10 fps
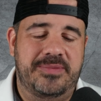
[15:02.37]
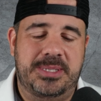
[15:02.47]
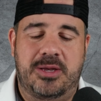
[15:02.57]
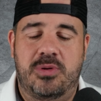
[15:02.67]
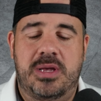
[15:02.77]

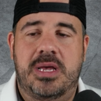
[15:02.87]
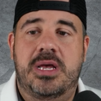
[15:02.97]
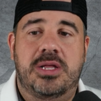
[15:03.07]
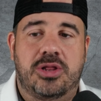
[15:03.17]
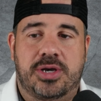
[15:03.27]
So,
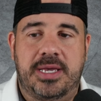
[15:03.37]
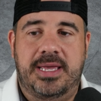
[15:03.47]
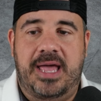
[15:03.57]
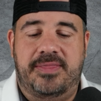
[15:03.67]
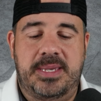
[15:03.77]
looking
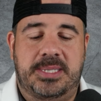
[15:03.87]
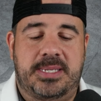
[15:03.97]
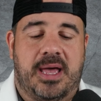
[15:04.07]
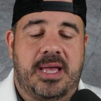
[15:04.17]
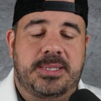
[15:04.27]
at these
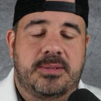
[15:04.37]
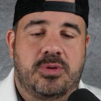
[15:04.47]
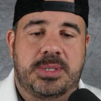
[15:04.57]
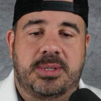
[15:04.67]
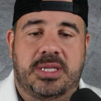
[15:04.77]
stats,
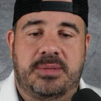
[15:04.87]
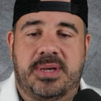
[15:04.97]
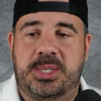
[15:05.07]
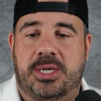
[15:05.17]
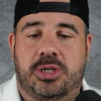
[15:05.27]
let's look at the
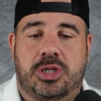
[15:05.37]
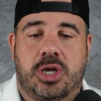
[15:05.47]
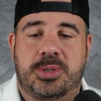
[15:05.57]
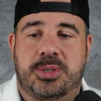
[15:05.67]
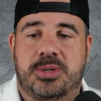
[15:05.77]
pitching
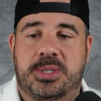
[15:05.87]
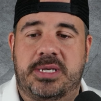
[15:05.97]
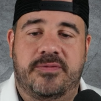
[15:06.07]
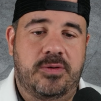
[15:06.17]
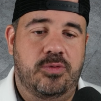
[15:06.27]
closer to see
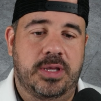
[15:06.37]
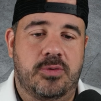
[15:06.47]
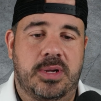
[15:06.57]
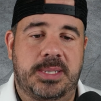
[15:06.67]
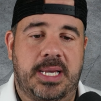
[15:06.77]
if we really
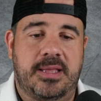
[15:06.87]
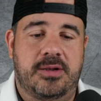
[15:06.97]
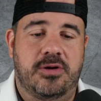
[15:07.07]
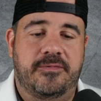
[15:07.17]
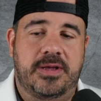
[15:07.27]
want to take
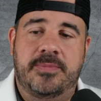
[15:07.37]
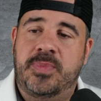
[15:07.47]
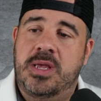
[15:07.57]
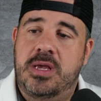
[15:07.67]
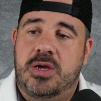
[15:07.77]
nerfy.
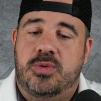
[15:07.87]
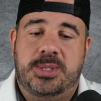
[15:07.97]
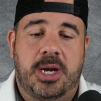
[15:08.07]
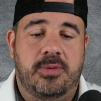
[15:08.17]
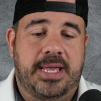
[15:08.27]
We
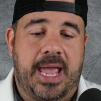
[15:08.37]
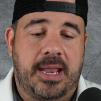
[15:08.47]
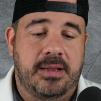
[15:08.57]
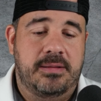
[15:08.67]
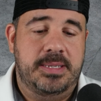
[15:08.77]
start with
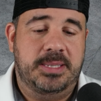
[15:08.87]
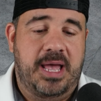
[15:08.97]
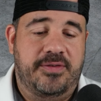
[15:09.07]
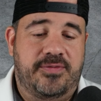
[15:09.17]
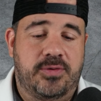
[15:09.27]
Cannon. His
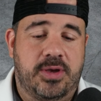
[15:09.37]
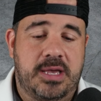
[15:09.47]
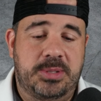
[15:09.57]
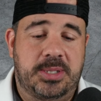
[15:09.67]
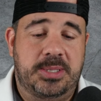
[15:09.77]
last few
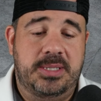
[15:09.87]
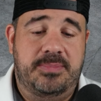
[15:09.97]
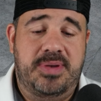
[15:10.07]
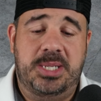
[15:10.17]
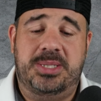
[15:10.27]
games, you can see,
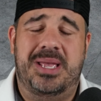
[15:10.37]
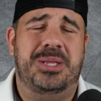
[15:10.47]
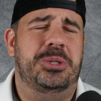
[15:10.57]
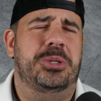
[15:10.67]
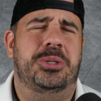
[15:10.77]
pitched a
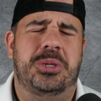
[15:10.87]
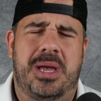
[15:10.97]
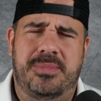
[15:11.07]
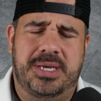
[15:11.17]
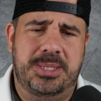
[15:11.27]

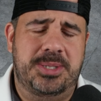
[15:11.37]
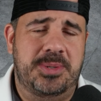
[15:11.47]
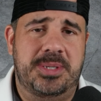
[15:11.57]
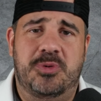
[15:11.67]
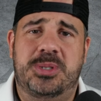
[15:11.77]
gem against
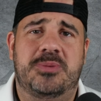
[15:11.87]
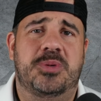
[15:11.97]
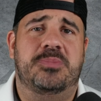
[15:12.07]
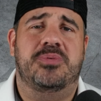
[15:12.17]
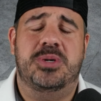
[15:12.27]
Houston, which
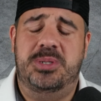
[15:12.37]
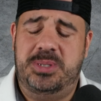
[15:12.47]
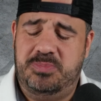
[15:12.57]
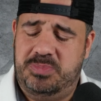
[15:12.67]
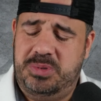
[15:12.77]
was
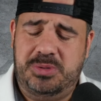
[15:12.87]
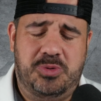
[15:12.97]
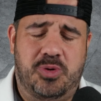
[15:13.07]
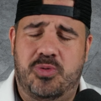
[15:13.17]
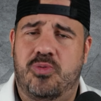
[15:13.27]

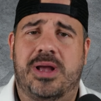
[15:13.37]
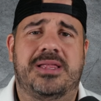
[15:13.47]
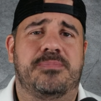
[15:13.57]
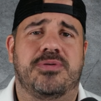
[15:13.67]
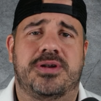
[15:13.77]

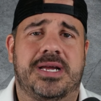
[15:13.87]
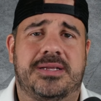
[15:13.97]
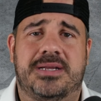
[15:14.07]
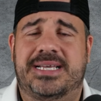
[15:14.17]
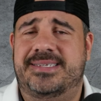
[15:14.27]
correctly
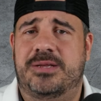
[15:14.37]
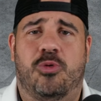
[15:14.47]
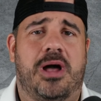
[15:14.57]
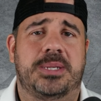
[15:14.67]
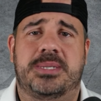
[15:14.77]
predicted. I said,
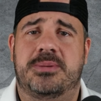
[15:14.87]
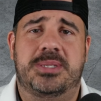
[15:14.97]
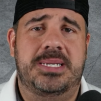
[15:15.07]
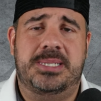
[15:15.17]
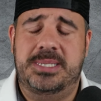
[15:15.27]
watch,
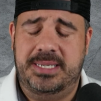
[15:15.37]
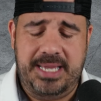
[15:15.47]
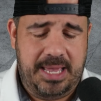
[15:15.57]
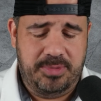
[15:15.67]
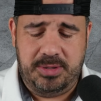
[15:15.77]
this is a
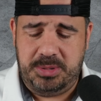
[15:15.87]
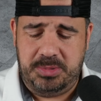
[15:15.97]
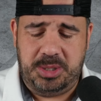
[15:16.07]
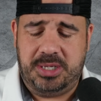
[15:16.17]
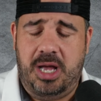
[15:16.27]
game
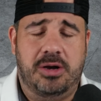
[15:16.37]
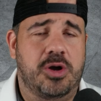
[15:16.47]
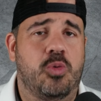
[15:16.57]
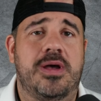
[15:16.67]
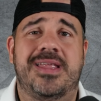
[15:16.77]
Chicago
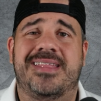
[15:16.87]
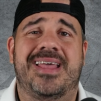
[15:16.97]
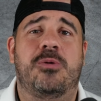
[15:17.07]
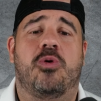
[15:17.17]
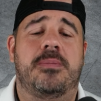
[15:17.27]
can win, and
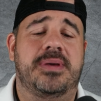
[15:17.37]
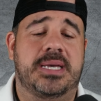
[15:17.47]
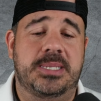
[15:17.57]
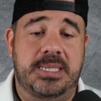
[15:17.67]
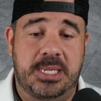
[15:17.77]
they won
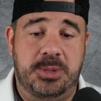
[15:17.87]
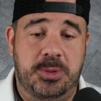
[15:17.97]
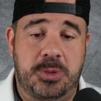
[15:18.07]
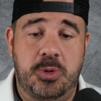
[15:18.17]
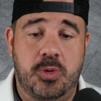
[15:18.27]
because this
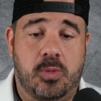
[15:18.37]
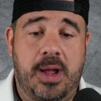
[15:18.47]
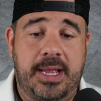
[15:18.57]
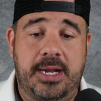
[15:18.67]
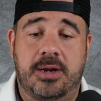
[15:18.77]
dude
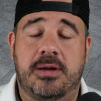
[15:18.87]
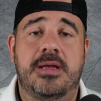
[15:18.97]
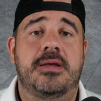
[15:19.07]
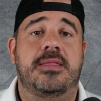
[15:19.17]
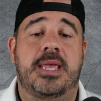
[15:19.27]
right here,
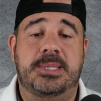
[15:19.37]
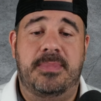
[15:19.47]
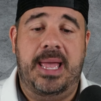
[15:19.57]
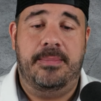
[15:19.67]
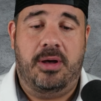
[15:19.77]
this
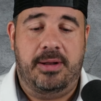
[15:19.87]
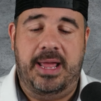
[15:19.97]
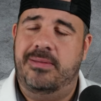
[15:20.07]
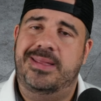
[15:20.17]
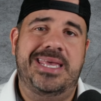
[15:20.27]
man balled
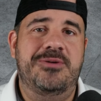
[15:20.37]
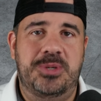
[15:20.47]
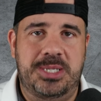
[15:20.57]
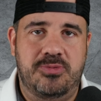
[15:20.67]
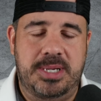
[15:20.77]
out. He
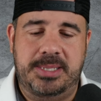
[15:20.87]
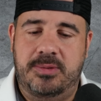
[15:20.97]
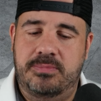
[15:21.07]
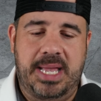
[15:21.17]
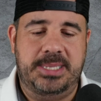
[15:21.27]
was the reason.
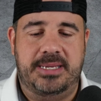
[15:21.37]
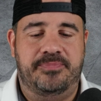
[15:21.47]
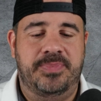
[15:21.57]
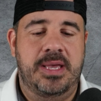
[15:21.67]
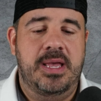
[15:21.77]
That's it.
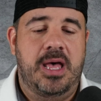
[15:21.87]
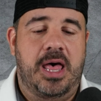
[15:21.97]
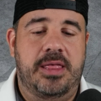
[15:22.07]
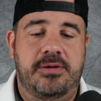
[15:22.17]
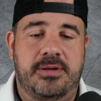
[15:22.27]

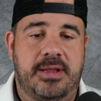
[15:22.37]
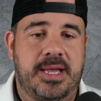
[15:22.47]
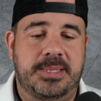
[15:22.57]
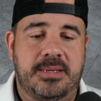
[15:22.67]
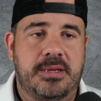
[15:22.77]
Other than
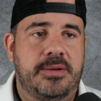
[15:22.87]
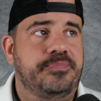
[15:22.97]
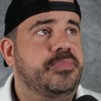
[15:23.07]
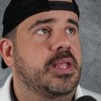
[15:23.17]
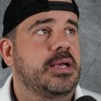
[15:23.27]
that,
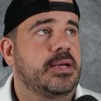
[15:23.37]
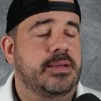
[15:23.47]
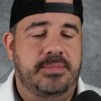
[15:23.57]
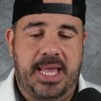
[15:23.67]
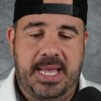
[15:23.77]

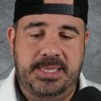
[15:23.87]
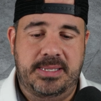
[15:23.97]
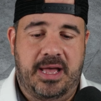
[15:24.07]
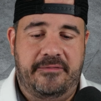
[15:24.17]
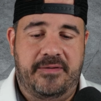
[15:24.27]
has
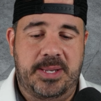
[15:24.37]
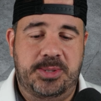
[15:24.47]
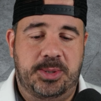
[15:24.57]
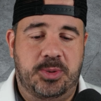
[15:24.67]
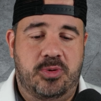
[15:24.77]
not faced
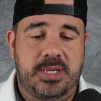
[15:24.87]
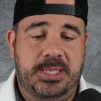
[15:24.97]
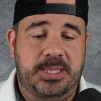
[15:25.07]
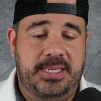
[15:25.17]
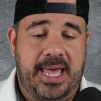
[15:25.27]
Detroit.
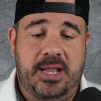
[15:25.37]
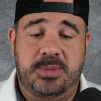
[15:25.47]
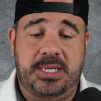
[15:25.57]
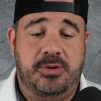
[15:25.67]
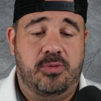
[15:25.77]
Seattle
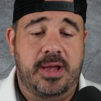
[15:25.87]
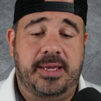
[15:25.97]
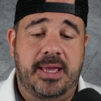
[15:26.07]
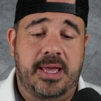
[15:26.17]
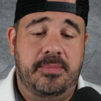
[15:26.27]
did a great
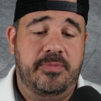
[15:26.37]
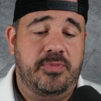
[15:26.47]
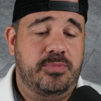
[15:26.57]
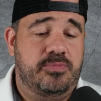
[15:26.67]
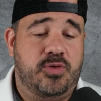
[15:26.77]
game.
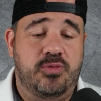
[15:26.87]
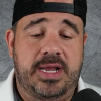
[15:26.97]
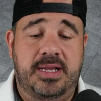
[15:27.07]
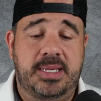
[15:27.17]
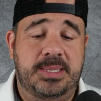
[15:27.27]
Three
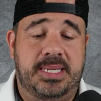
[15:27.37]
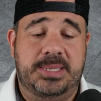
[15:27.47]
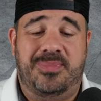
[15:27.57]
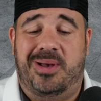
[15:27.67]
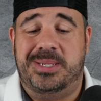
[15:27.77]
innings
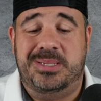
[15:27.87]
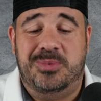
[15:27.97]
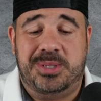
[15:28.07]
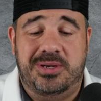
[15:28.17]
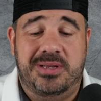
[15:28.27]
against Boston
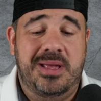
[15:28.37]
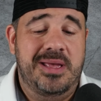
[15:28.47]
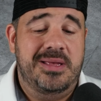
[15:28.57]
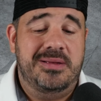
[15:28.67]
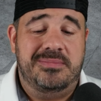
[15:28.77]
was good.
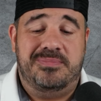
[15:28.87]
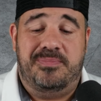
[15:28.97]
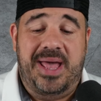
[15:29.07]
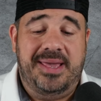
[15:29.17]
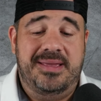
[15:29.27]

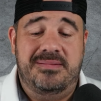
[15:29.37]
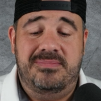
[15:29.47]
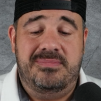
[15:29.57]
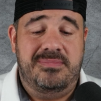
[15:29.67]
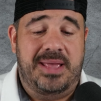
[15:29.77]
Back
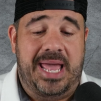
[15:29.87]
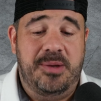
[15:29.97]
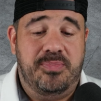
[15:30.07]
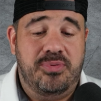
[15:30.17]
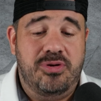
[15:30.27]
in
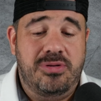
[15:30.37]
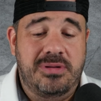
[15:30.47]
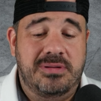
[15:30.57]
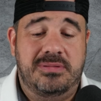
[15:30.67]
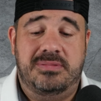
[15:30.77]
April,
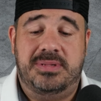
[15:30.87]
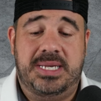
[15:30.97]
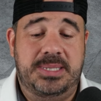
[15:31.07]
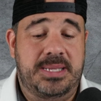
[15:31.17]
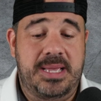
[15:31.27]

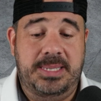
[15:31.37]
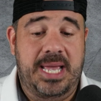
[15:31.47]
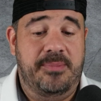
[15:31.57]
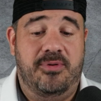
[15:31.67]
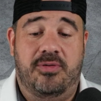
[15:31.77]
because that's
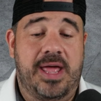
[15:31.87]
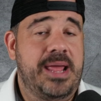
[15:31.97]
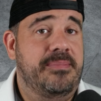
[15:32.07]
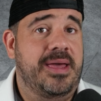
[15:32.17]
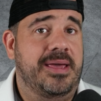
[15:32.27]
April, that
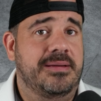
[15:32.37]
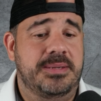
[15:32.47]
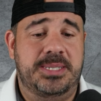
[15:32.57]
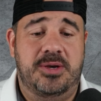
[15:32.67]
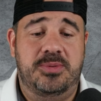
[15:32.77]
ain't May.
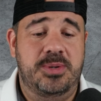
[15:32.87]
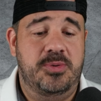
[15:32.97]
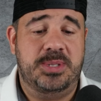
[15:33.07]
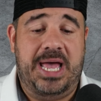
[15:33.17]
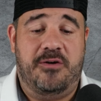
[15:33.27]
So dude
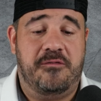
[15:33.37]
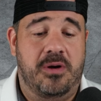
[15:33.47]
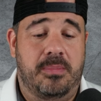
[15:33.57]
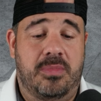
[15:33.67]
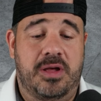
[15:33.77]
was out for
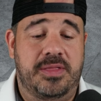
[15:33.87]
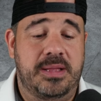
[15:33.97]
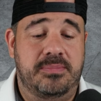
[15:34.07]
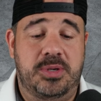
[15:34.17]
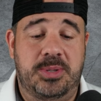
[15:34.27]
a month,
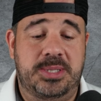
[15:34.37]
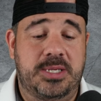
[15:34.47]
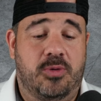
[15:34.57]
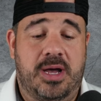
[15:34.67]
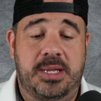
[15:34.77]
and you can see
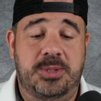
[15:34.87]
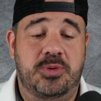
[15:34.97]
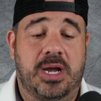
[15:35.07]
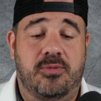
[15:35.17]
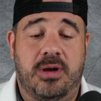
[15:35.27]
why dude
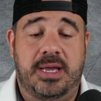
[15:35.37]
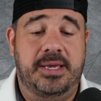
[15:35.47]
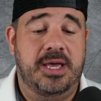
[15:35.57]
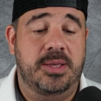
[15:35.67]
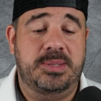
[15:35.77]
got raw. He
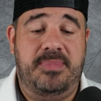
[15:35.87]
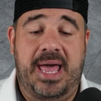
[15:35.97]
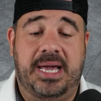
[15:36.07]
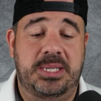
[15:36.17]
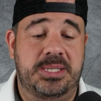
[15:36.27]
comes
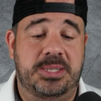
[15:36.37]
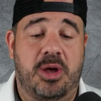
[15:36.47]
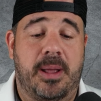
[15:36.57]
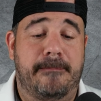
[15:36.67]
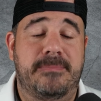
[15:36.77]
back and just
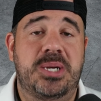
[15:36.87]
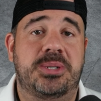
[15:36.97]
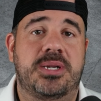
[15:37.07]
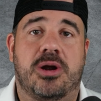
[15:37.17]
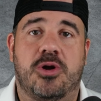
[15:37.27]
on a
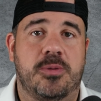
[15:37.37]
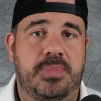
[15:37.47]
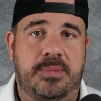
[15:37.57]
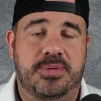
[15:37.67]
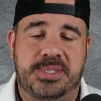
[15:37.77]
mission to hurt
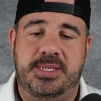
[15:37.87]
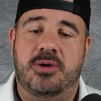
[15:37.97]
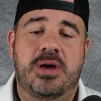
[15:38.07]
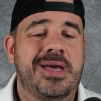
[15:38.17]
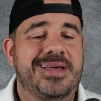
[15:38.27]
people. So
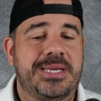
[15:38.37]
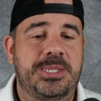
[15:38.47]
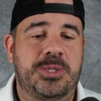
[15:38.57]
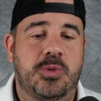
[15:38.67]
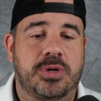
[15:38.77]
he's
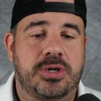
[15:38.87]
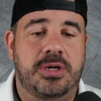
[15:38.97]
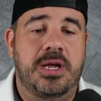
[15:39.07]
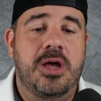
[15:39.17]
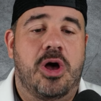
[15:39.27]
doing
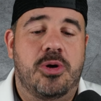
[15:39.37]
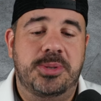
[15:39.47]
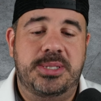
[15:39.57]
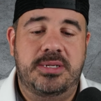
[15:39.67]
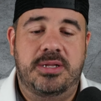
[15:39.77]
good.
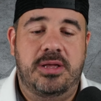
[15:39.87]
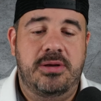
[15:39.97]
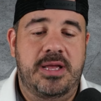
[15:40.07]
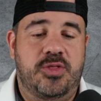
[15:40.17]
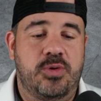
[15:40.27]
Olsen, on the other
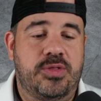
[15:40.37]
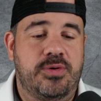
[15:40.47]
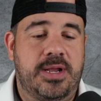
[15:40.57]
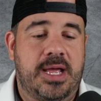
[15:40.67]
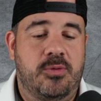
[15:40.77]
hand,
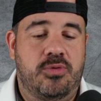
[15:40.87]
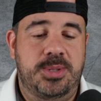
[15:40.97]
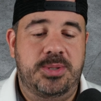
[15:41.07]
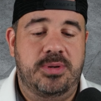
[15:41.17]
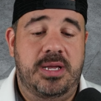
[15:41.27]
339,
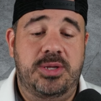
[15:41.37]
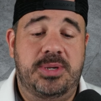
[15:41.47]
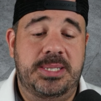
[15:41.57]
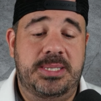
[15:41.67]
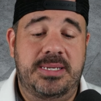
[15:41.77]
129. You
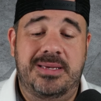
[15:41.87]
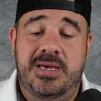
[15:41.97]
can see